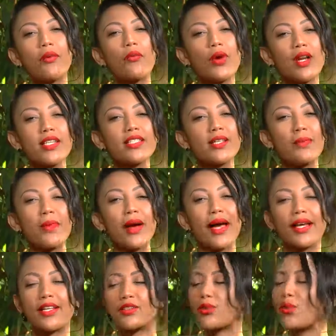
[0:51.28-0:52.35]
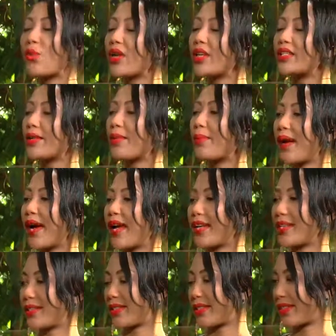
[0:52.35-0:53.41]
what is a bias? So what is a bias?